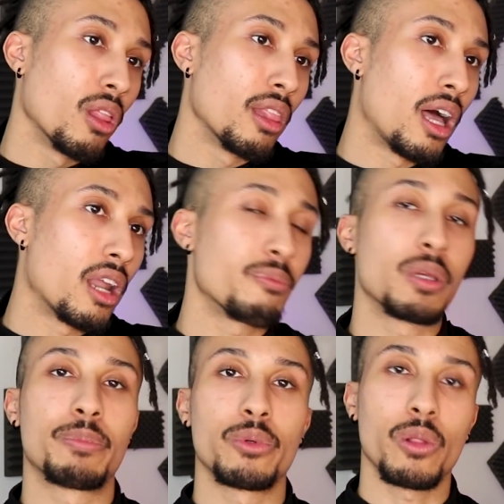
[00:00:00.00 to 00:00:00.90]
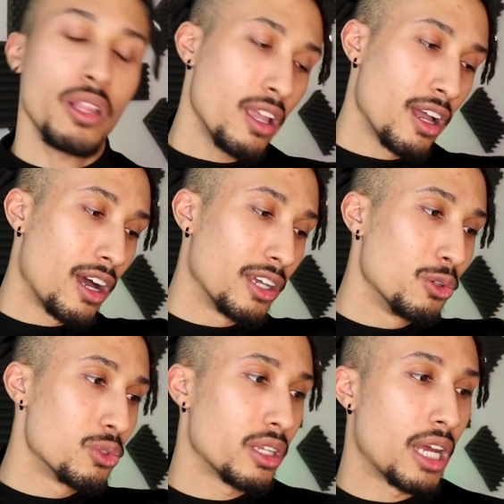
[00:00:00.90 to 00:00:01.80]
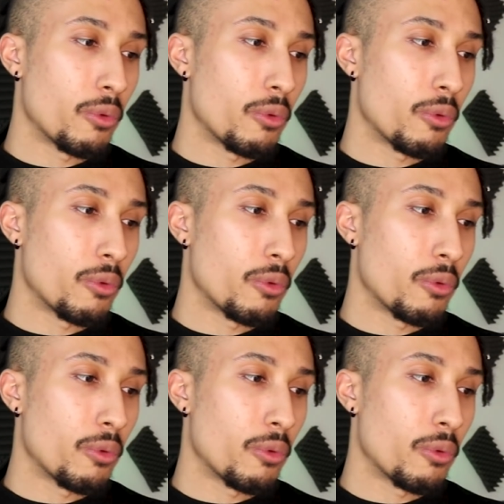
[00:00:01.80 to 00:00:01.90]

a lot of people uh, use it.